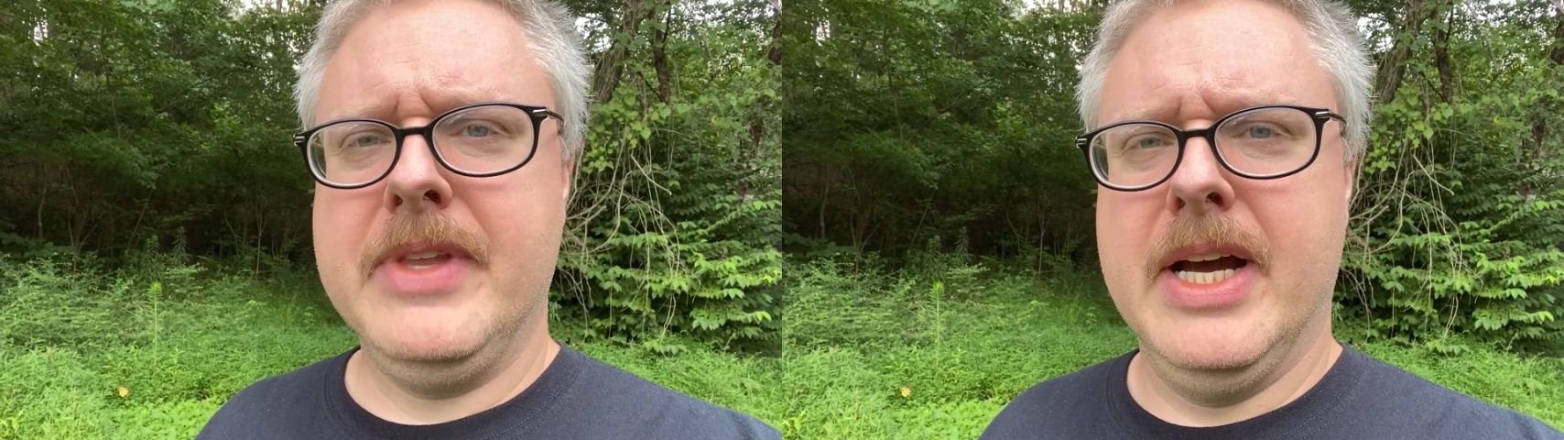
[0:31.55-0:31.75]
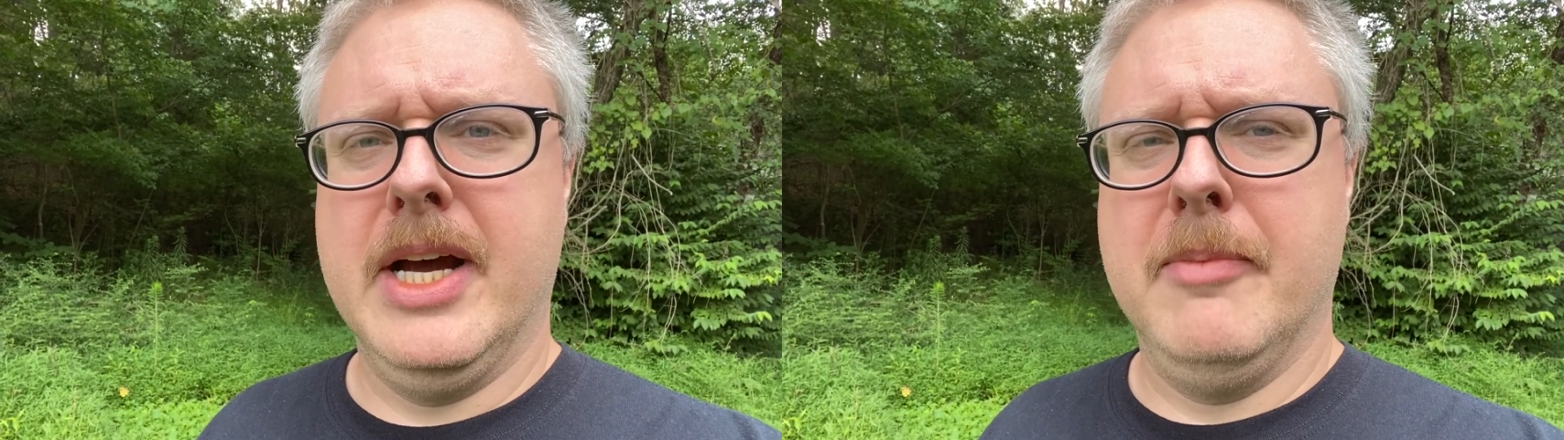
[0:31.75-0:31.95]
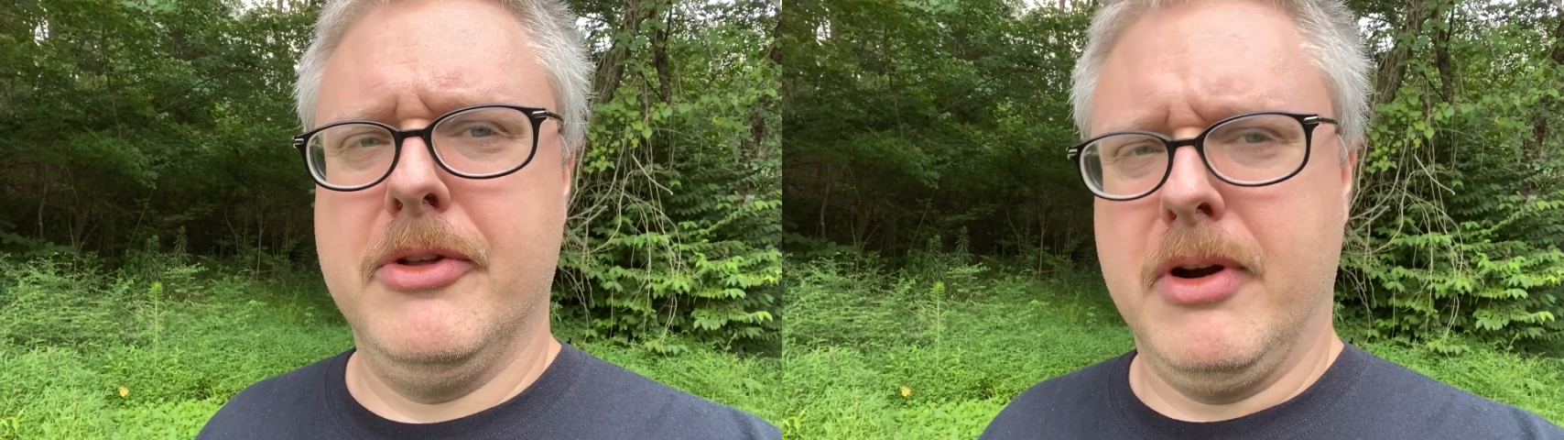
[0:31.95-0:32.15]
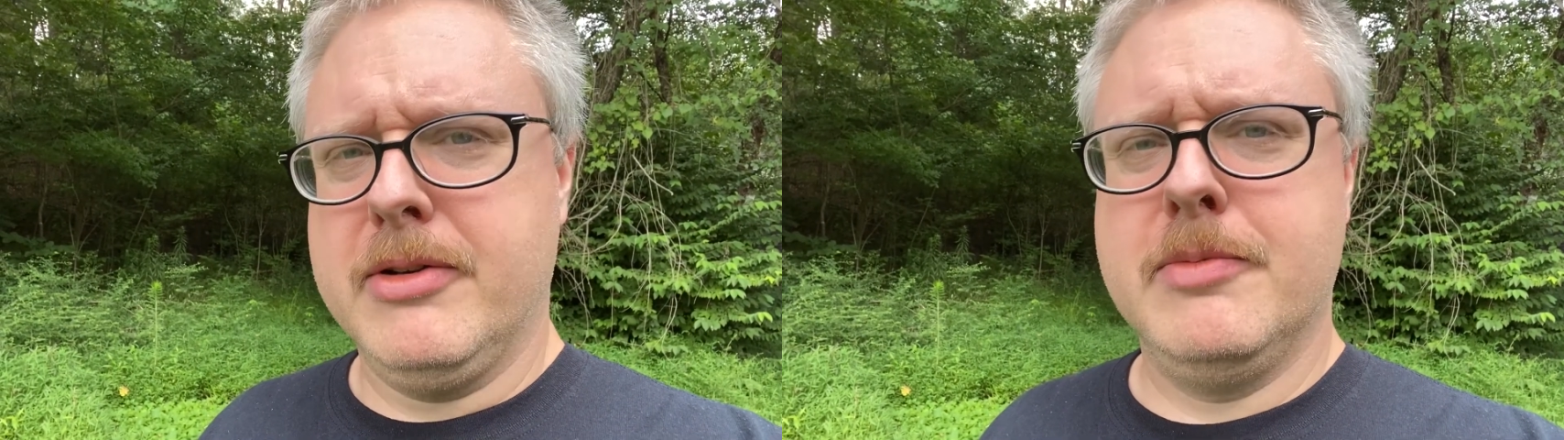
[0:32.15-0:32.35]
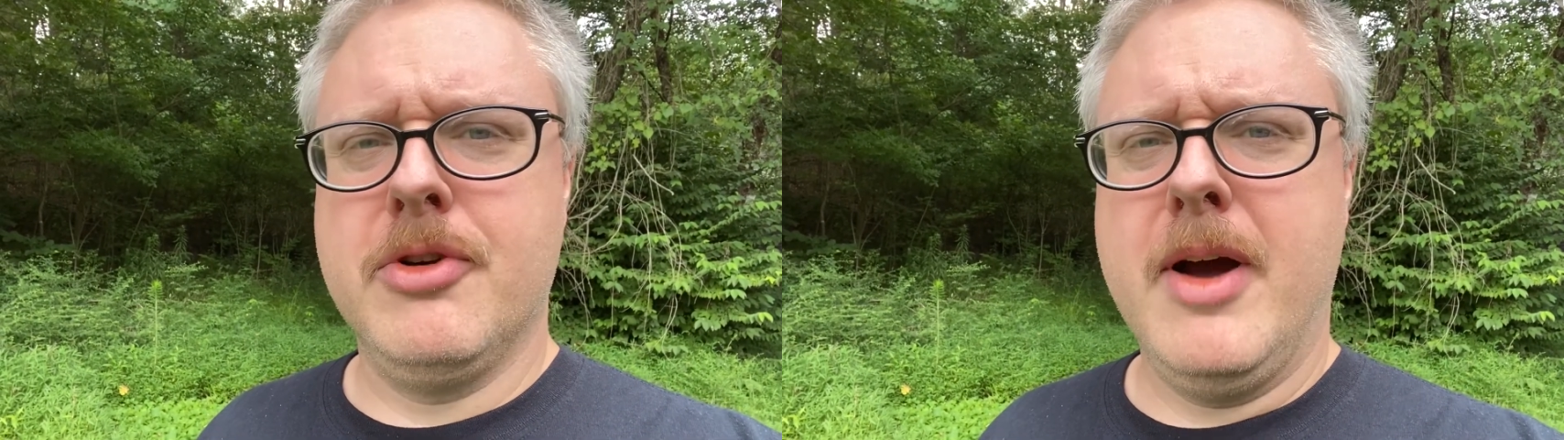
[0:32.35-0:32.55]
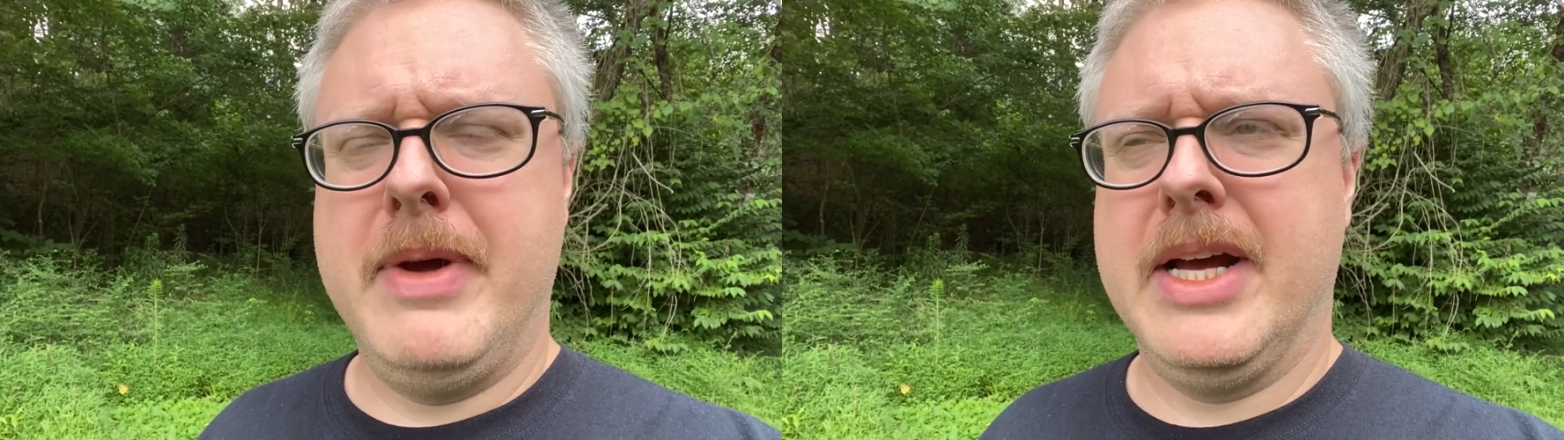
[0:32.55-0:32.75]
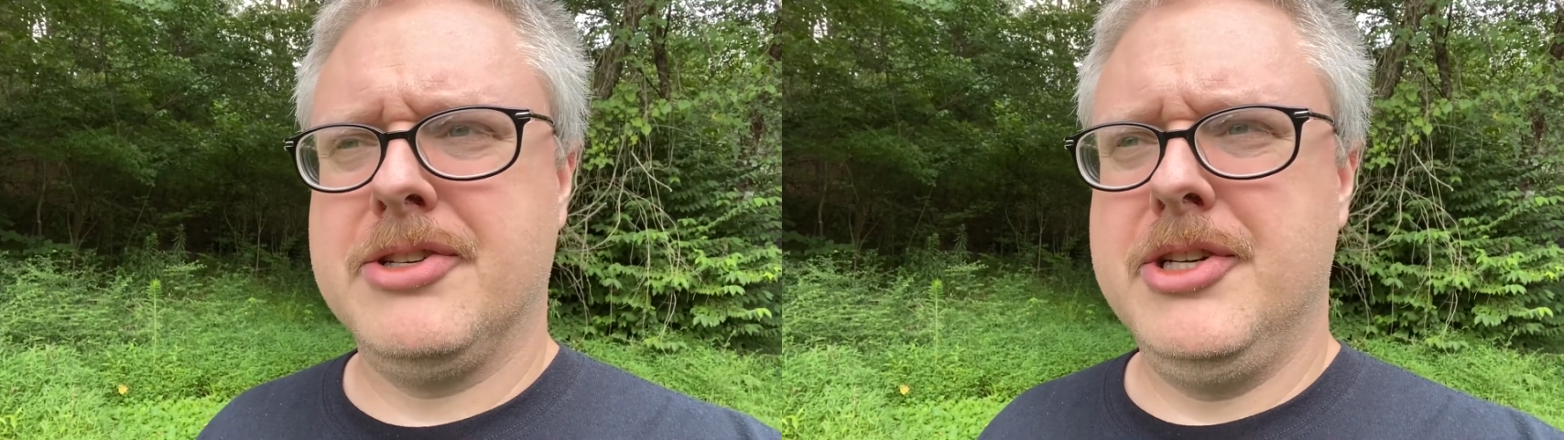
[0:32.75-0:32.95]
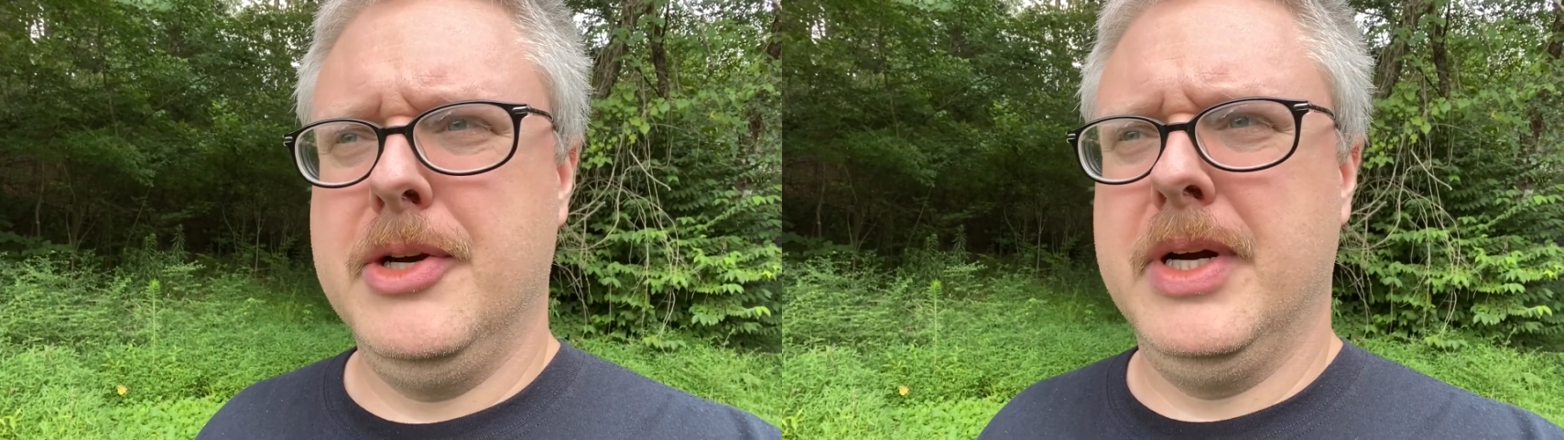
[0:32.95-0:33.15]
there are some
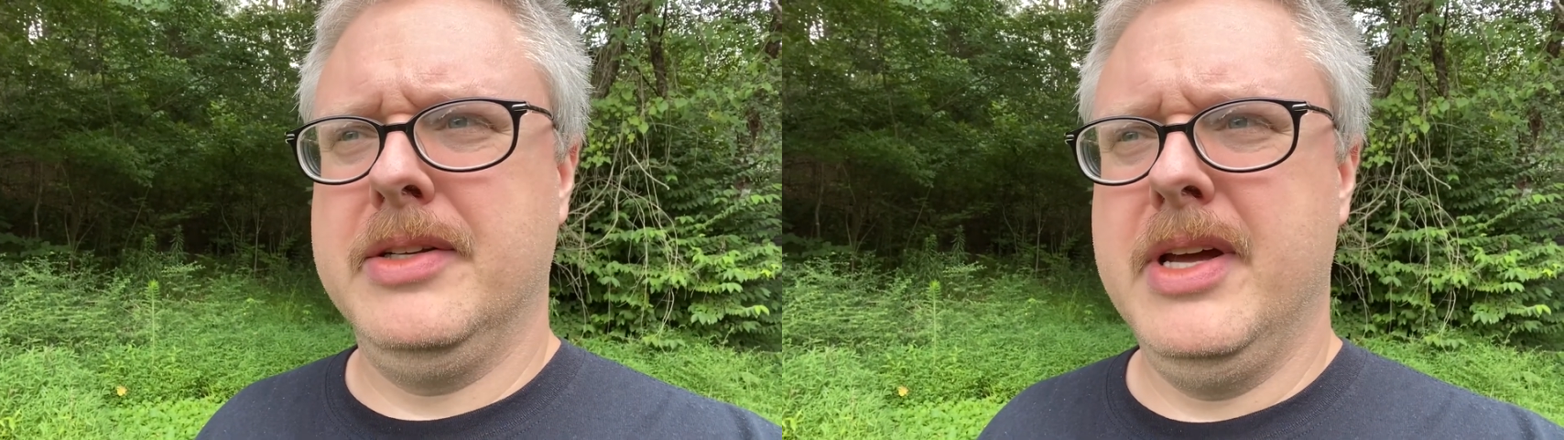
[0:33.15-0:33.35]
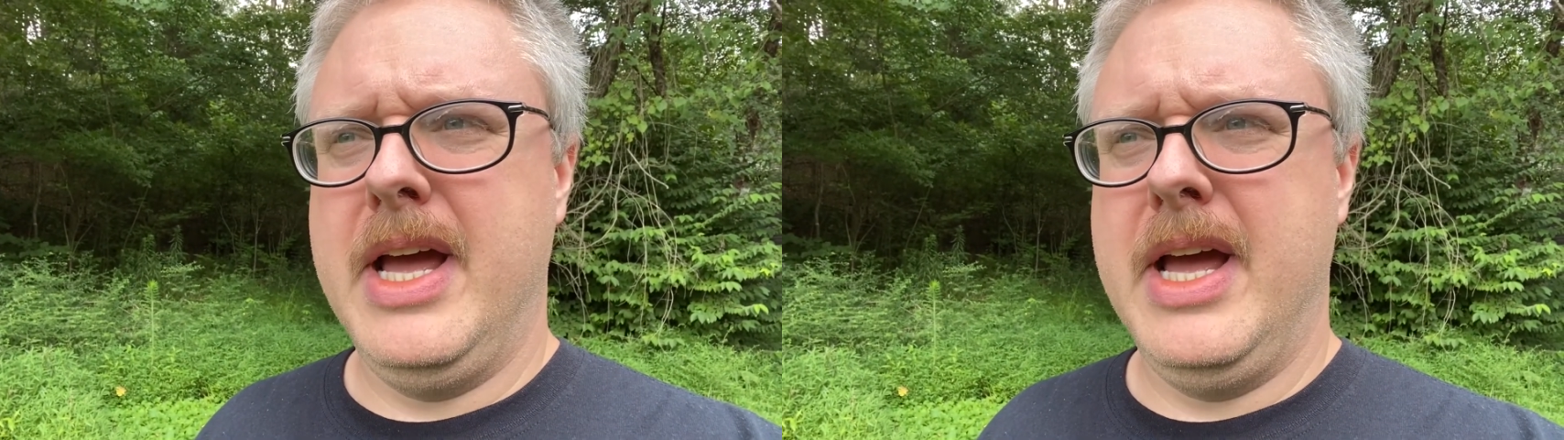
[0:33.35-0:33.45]
drawbacks to it,